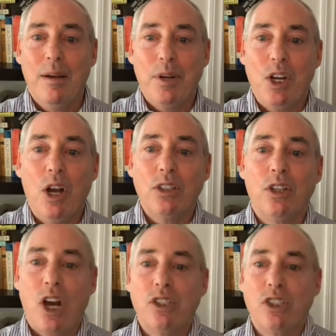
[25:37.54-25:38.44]
but he
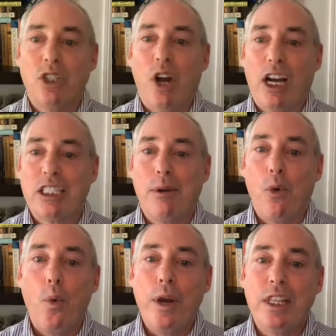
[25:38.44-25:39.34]
also talks
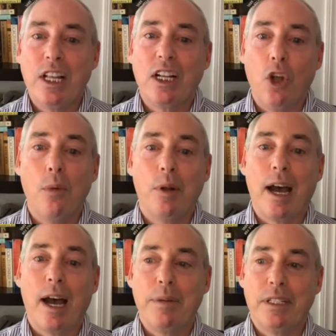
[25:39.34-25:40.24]
about winning the global
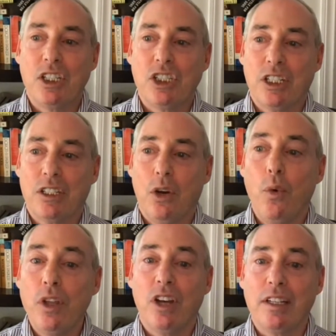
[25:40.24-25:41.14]
competition
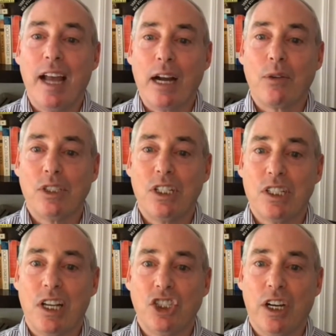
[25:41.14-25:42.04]
with
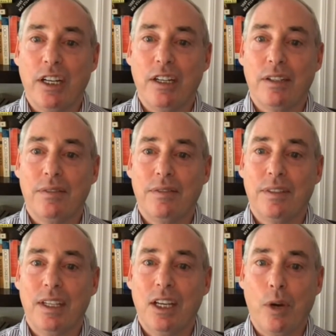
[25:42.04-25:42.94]
autocracies like China
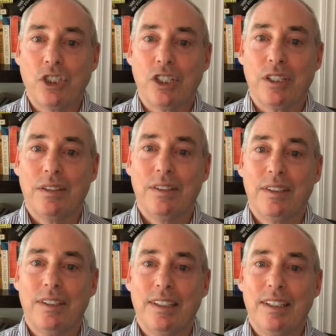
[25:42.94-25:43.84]
and Russia.
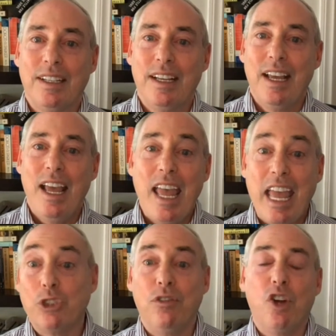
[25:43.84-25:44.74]

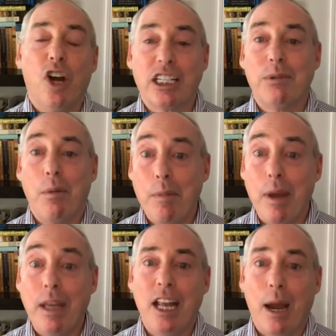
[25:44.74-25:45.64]
And as we've talked about
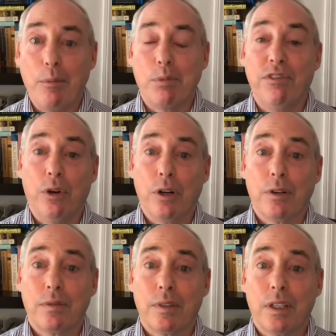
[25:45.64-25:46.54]
many times
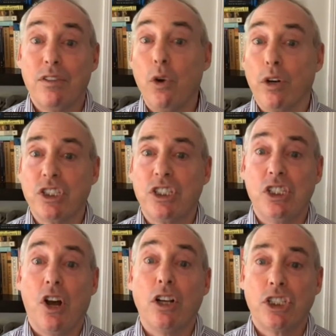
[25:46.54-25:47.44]
before, of course,
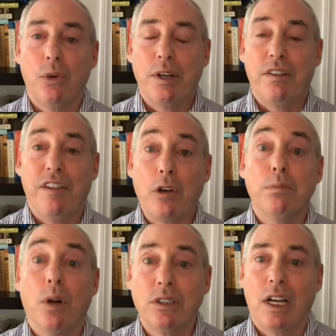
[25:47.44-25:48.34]
he's also an
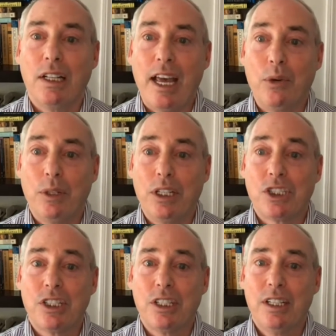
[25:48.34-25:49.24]
avowed
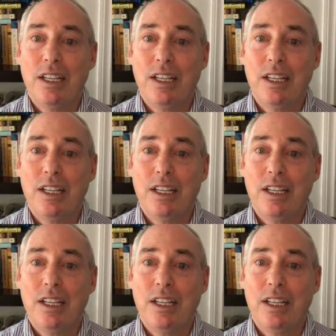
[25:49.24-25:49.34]
multilateralist.